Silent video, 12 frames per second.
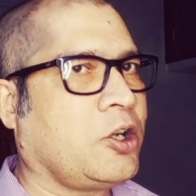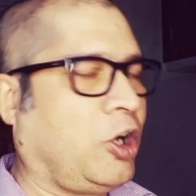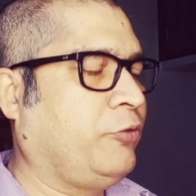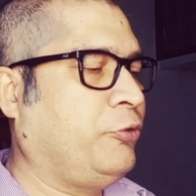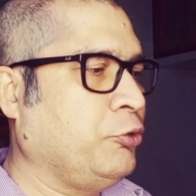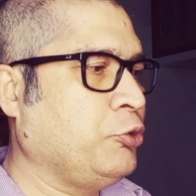
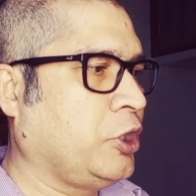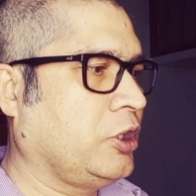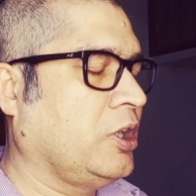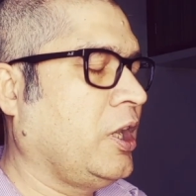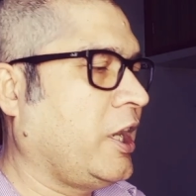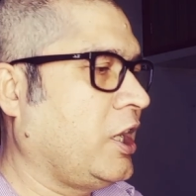
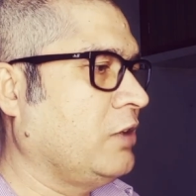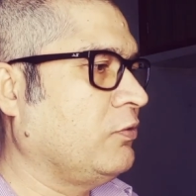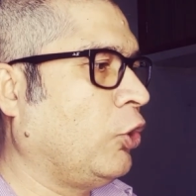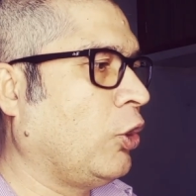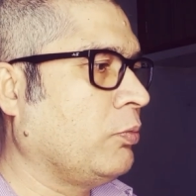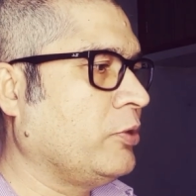confusion
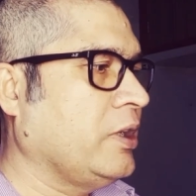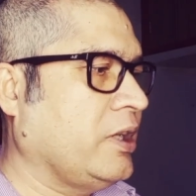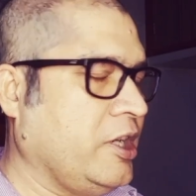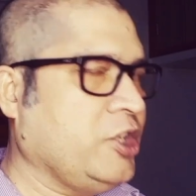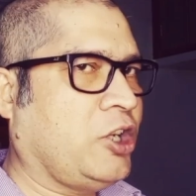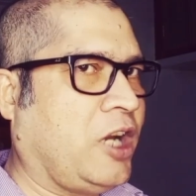involved,
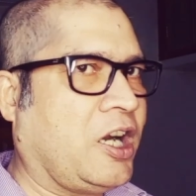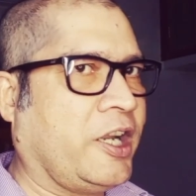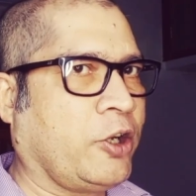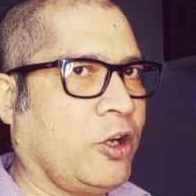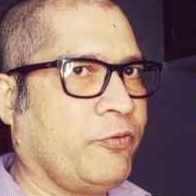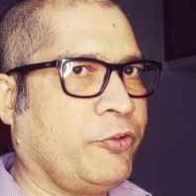
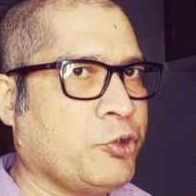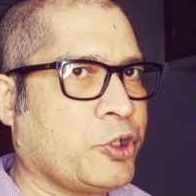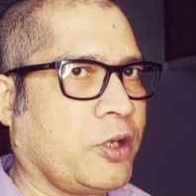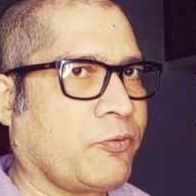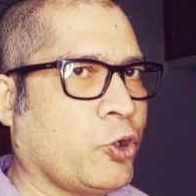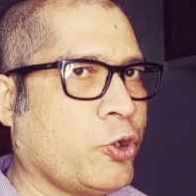disorderly
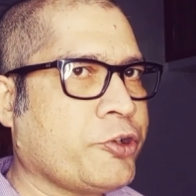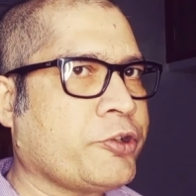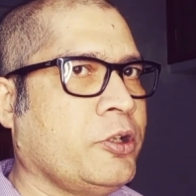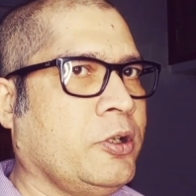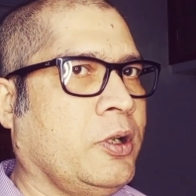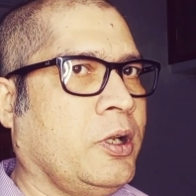confusion, of
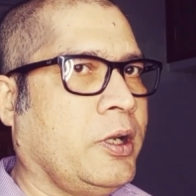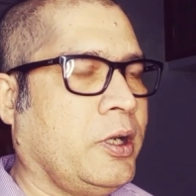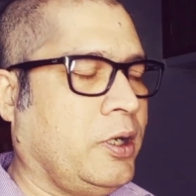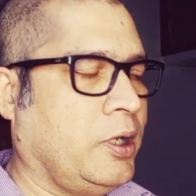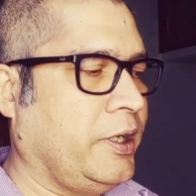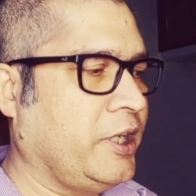course,
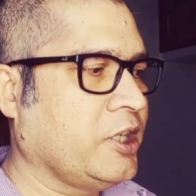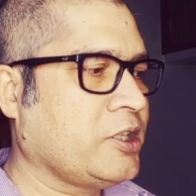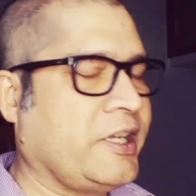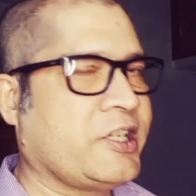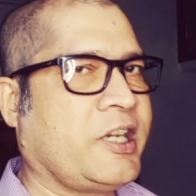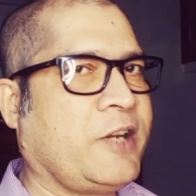it
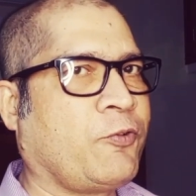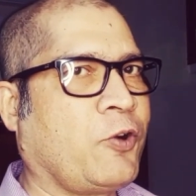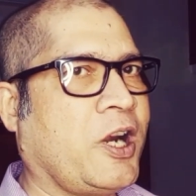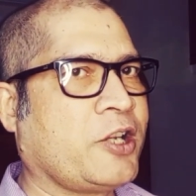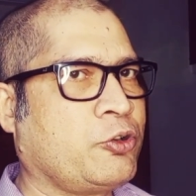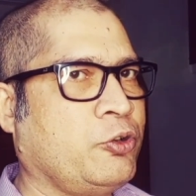is necessary
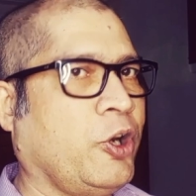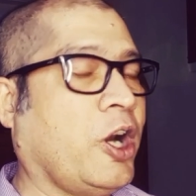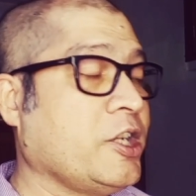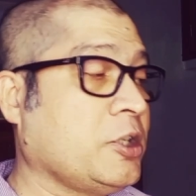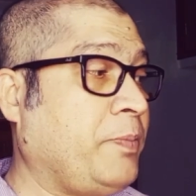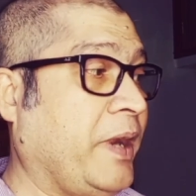for us to,
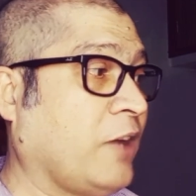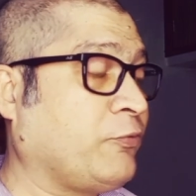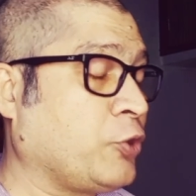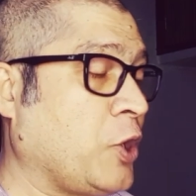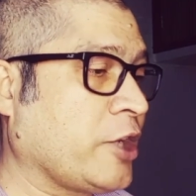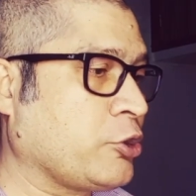or it is better
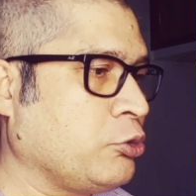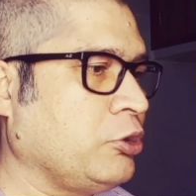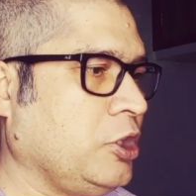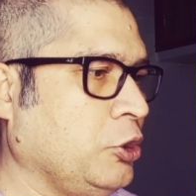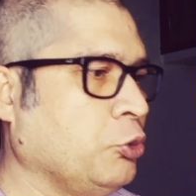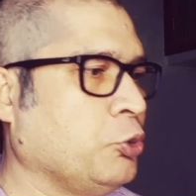for us to
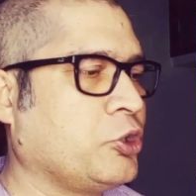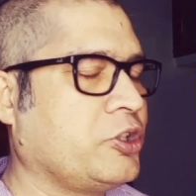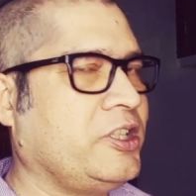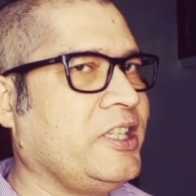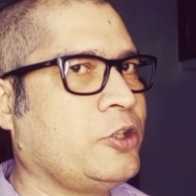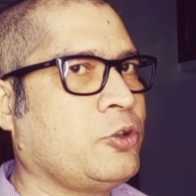
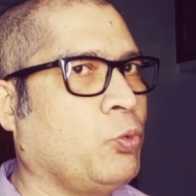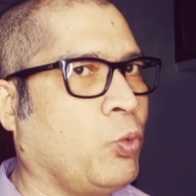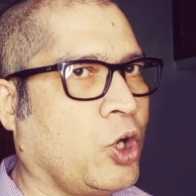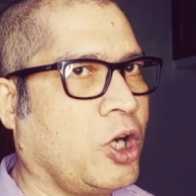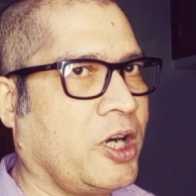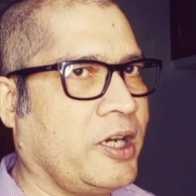use this
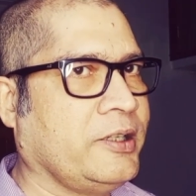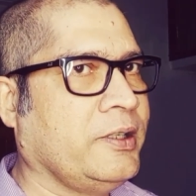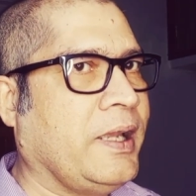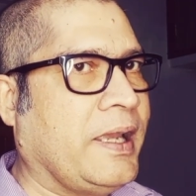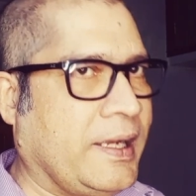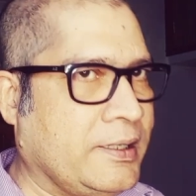word,
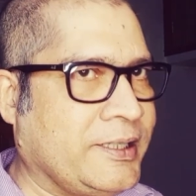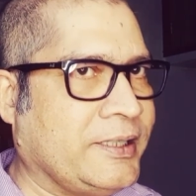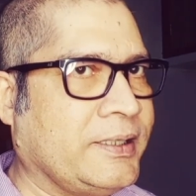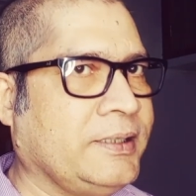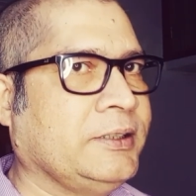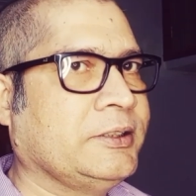
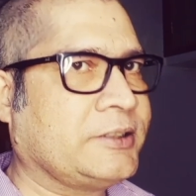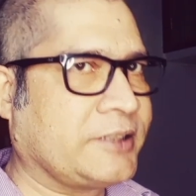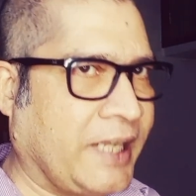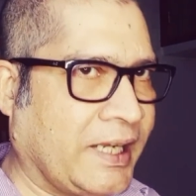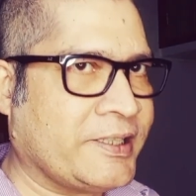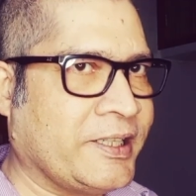
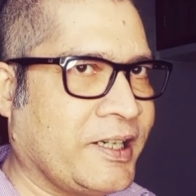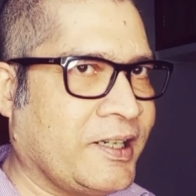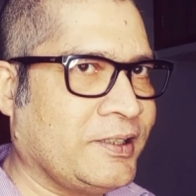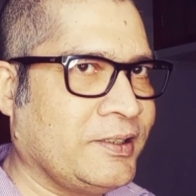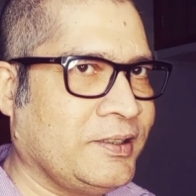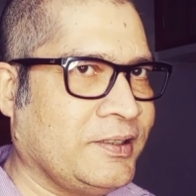helter-skelter.